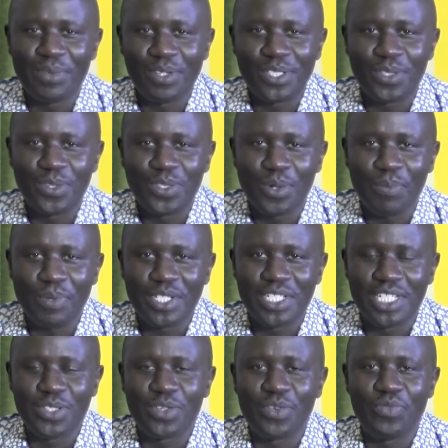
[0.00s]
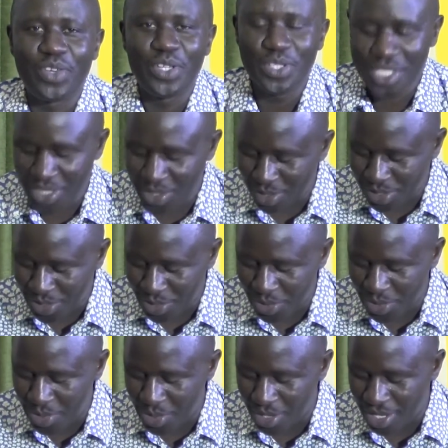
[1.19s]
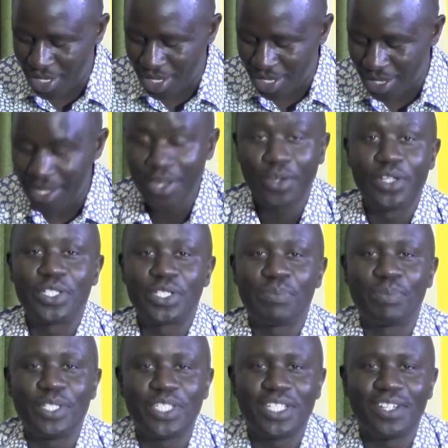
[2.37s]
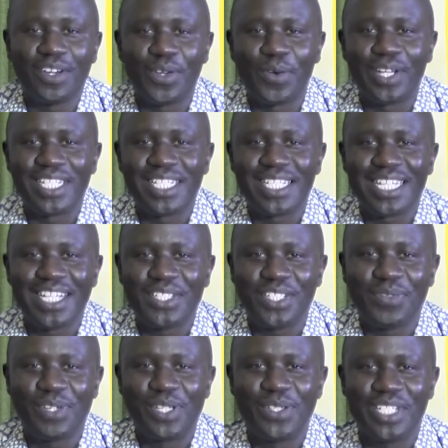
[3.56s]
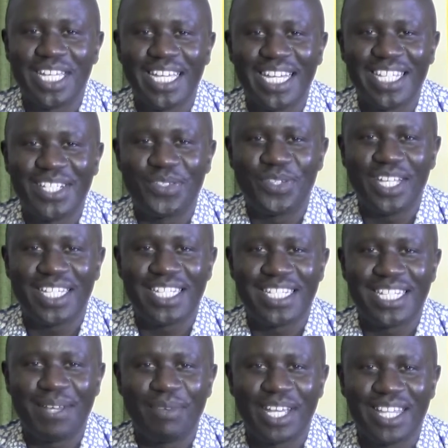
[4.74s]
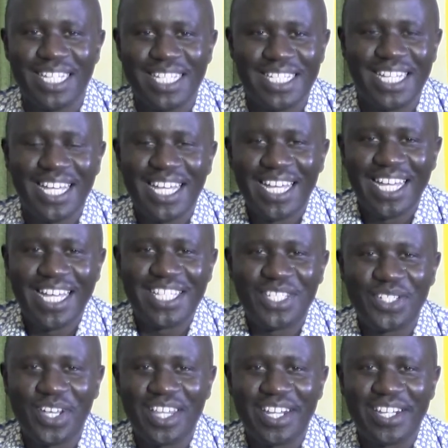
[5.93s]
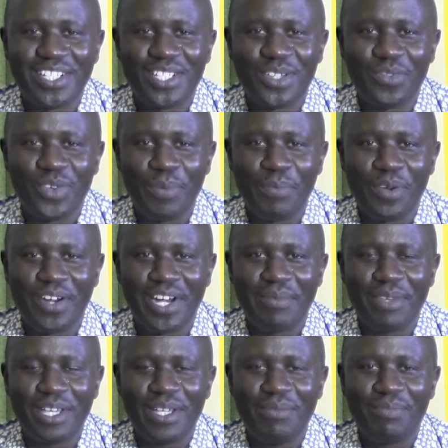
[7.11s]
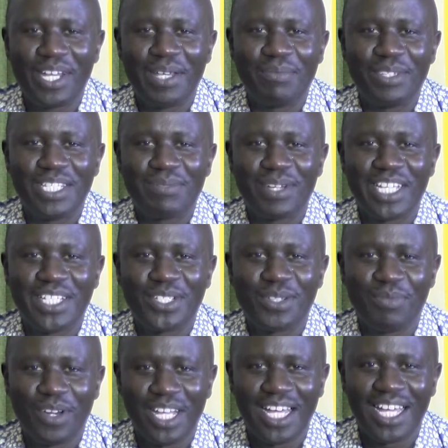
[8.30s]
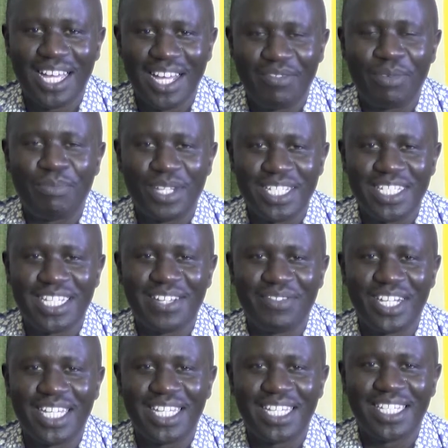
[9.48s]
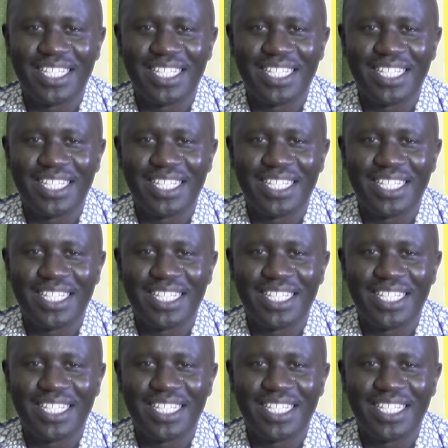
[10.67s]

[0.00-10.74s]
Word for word: We also want to appreciate your views and also your uh, contribution on our discussion. We'll do it again next week at a time like this. Enjoy the rest of your programming. My name is Mangicho Mola. Have a blessed evening.